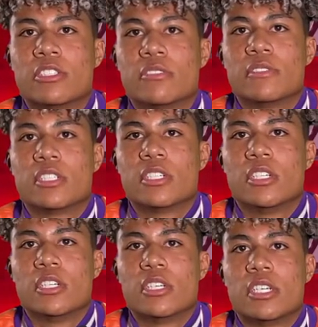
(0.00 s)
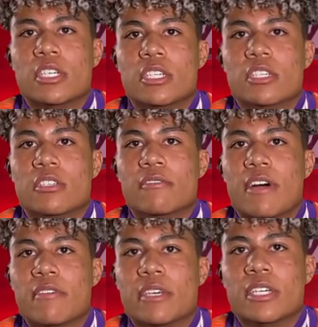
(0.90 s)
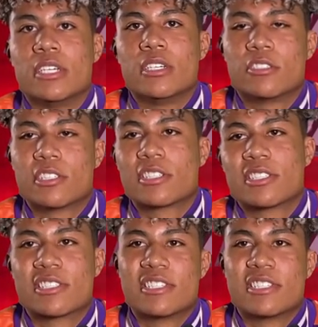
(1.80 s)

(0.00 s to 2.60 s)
receiver in the five A district.